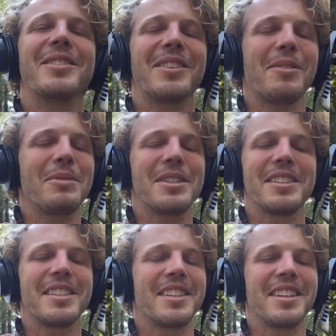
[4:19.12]
I'm
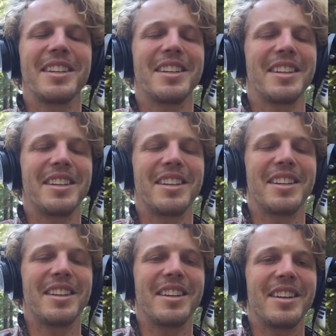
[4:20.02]
just,
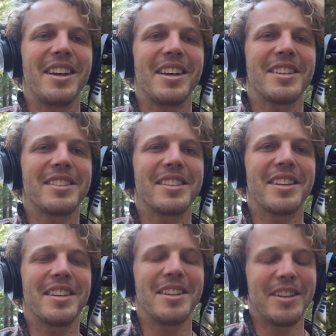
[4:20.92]
I guess,
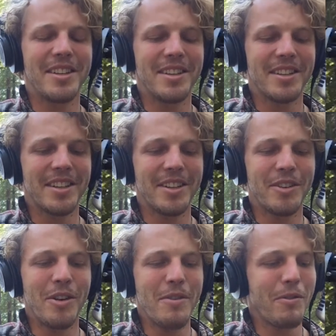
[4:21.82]

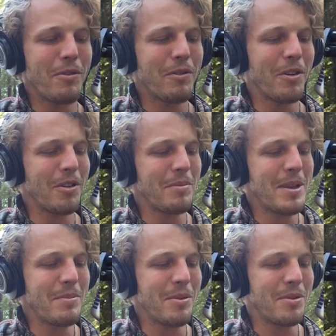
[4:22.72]
grateful for all the
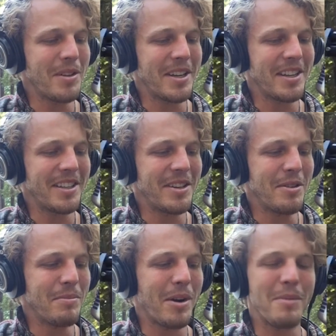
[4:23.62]
people that
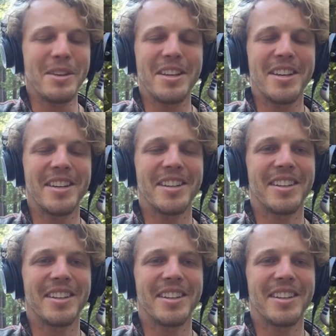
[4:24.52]
brought me here.